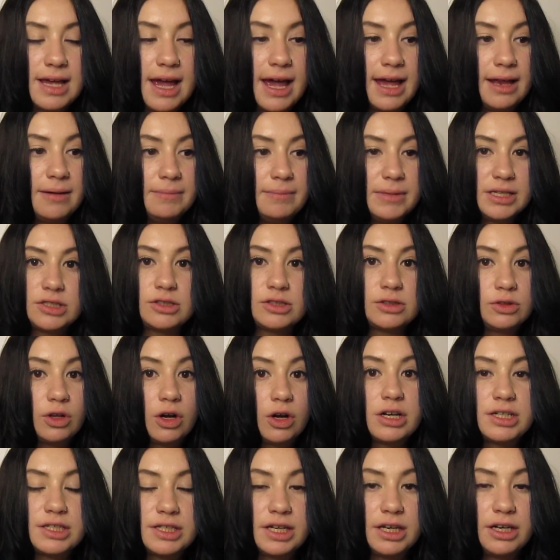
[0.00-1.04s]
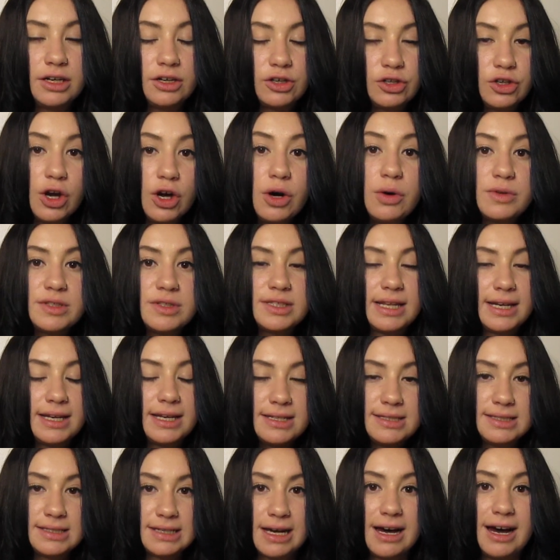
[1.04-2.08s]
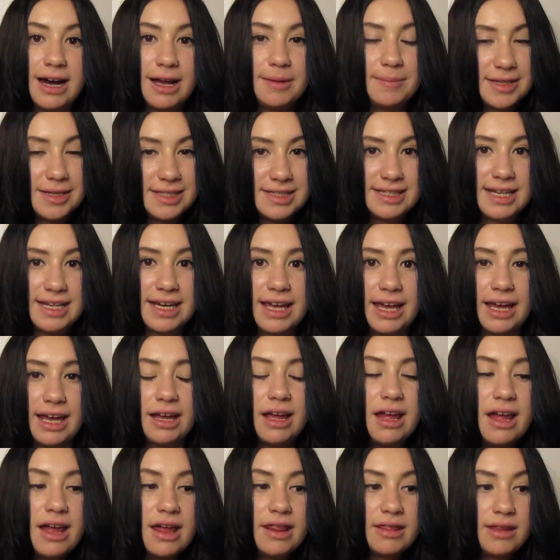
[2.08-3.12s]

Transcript: And Mr. Larson knows that his time is ticking.